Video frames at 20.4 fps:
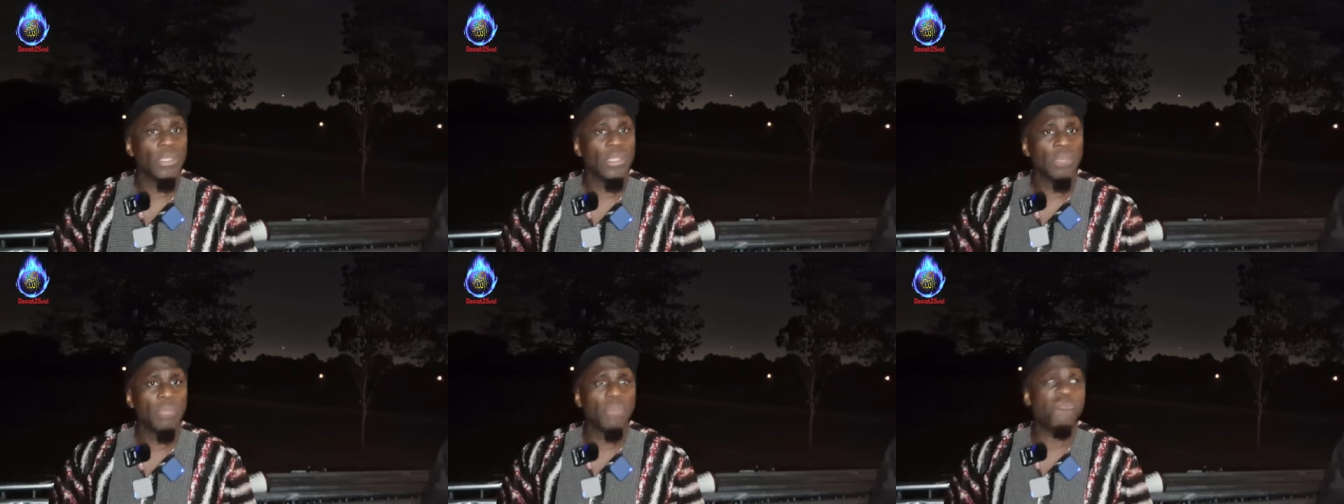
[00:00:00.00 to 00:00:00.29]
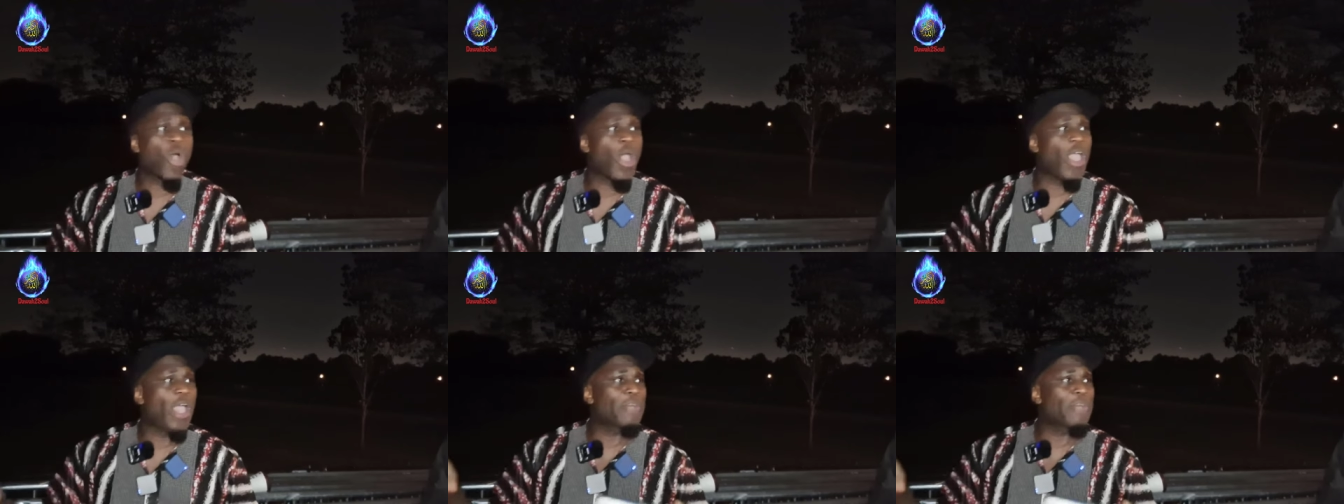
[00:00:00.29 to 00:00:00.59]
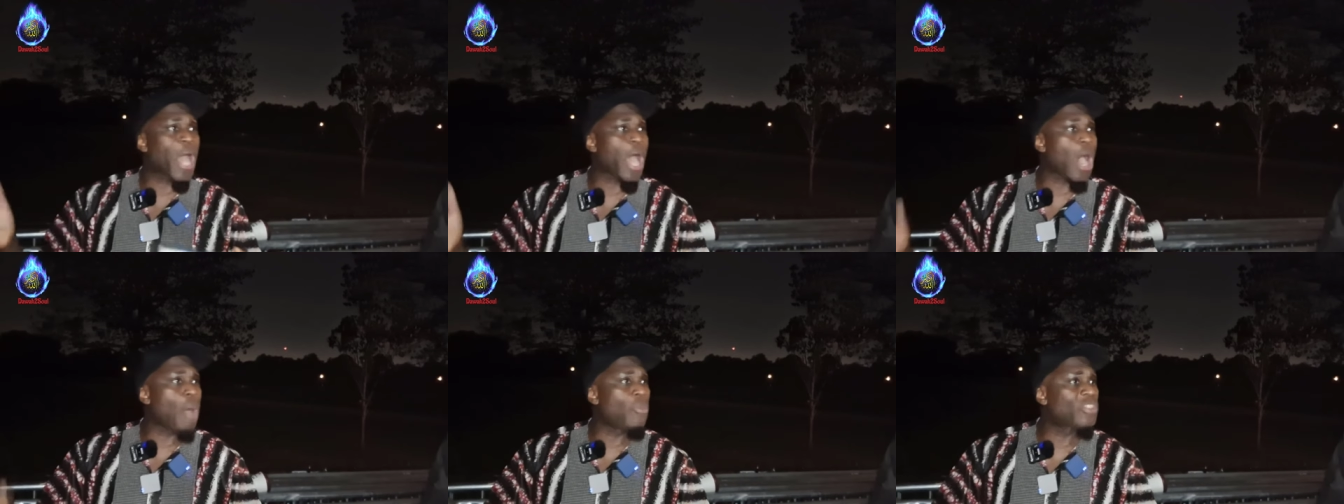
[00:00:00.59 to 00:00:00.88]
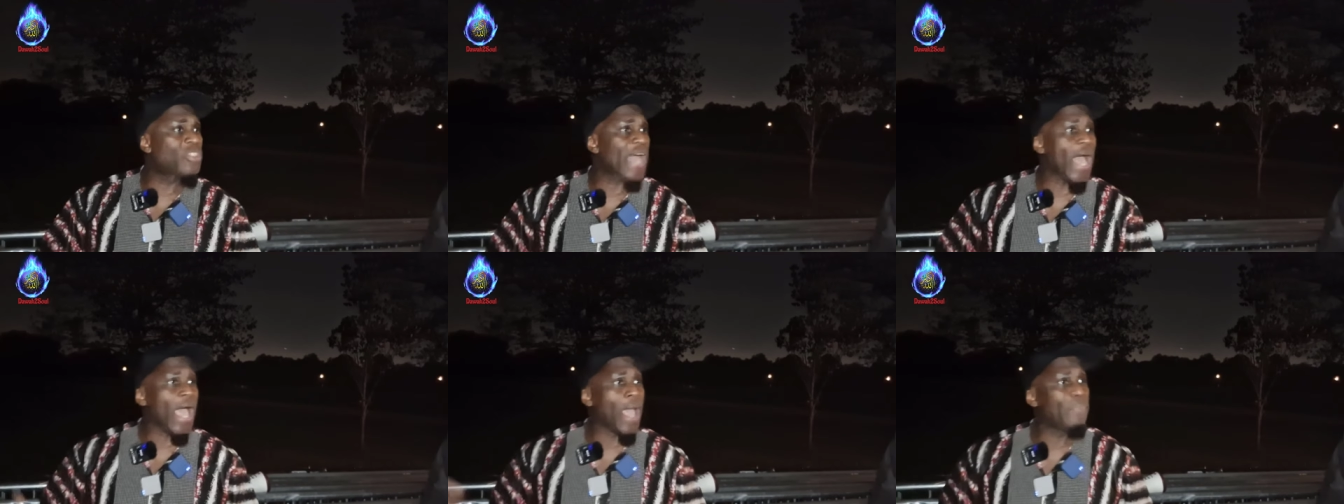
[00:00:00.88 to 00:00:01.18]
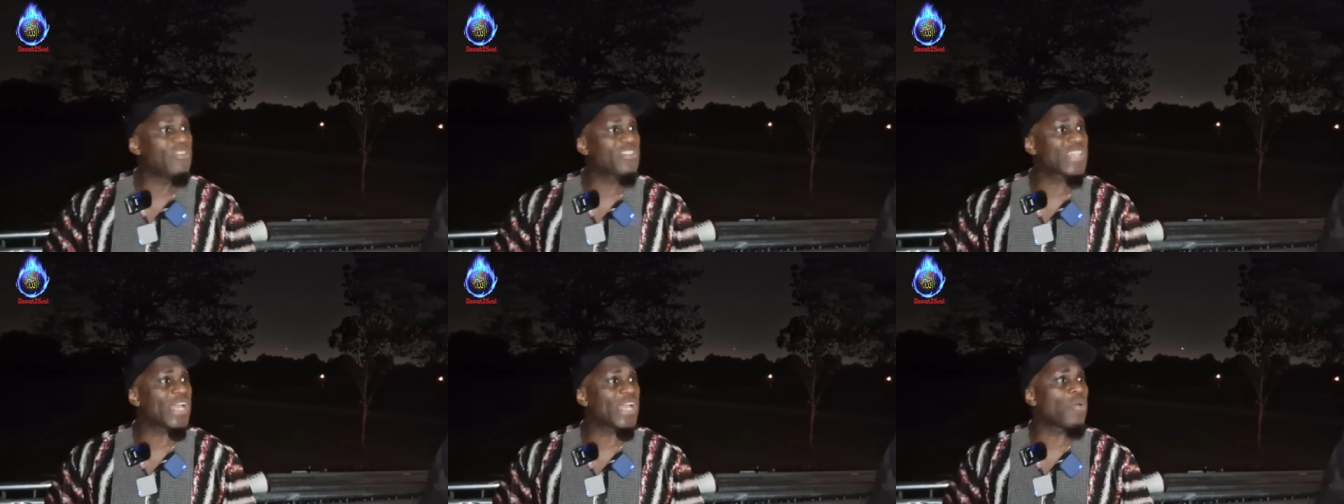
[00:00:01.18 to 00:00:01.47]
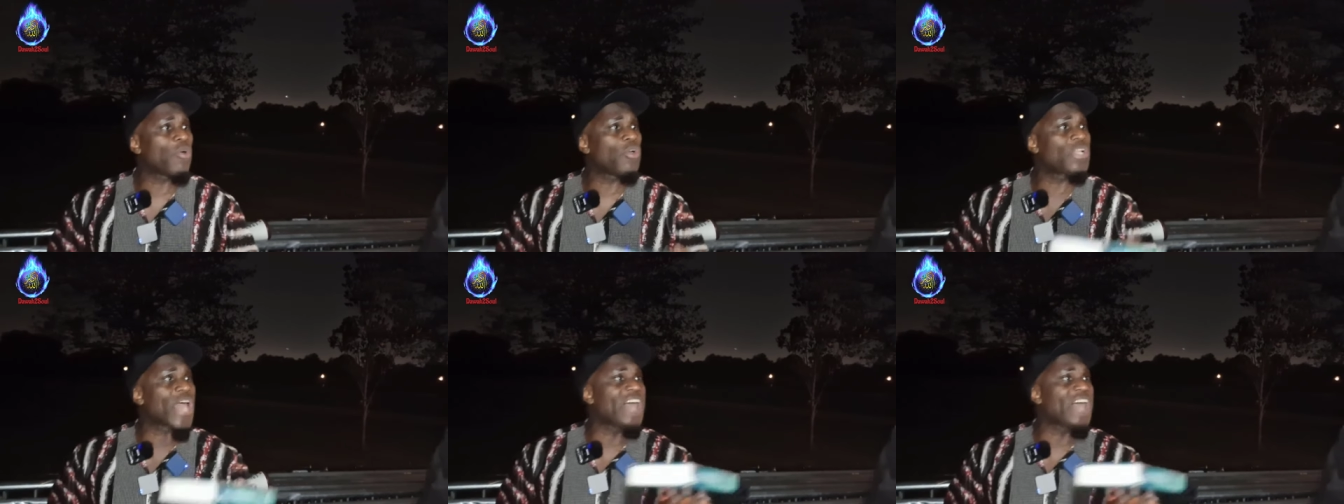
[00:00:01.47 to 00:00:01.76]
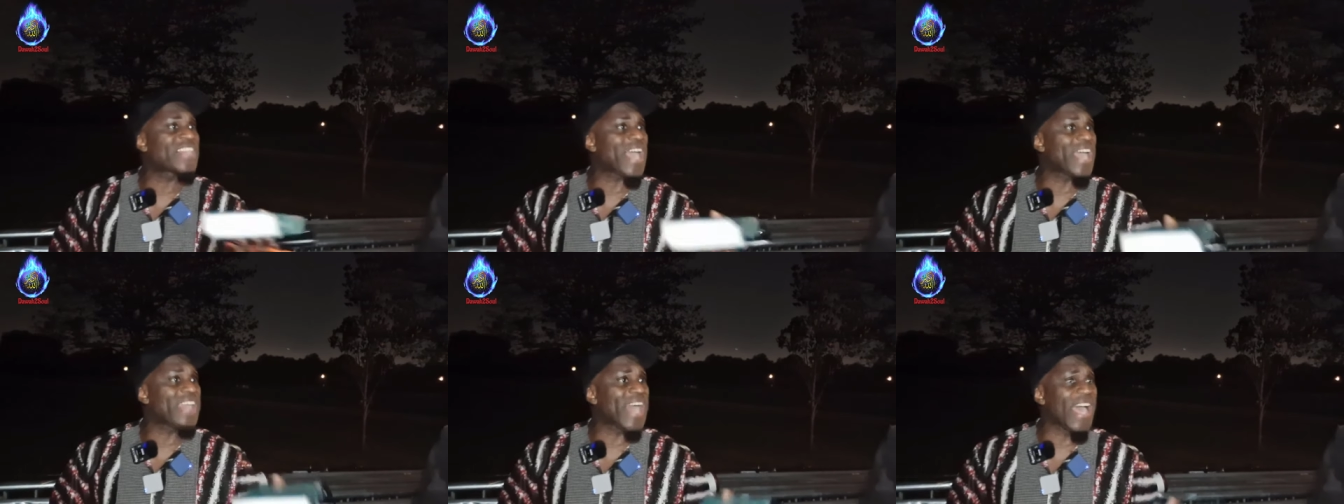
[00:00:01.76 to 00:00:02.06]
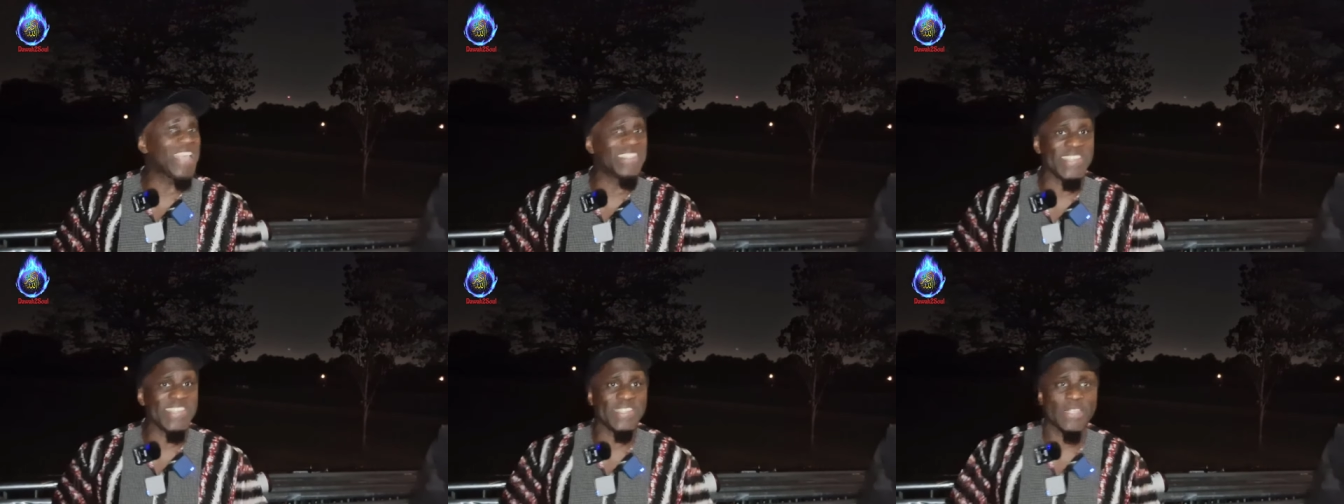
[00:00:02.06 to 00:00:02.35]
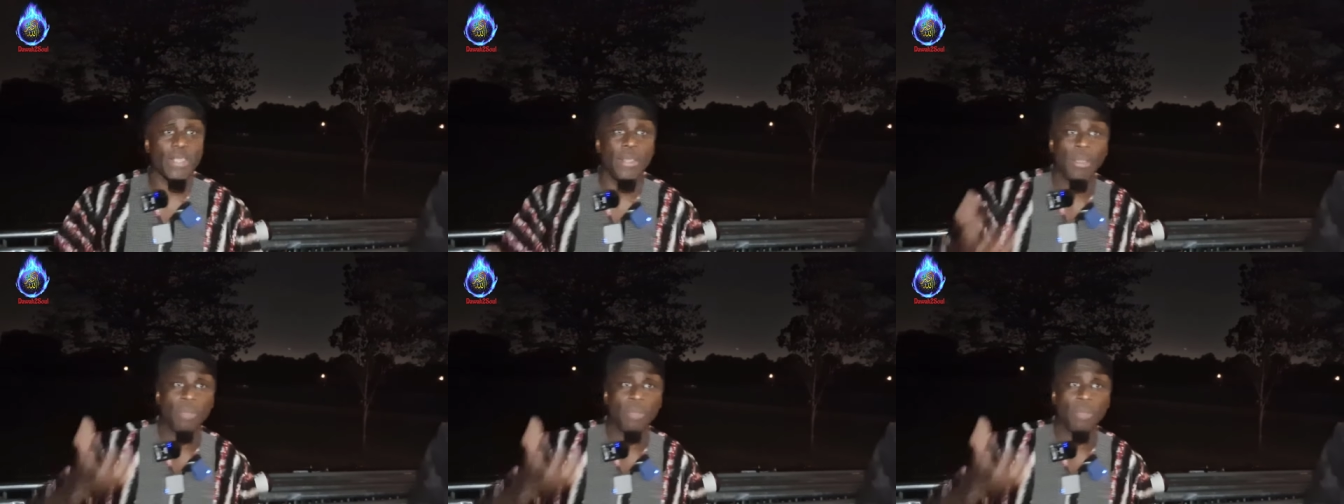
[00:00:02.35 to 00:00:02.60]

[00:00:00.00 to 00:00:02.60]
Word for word: Before Abraham was I am. Started on Isaiah nine six.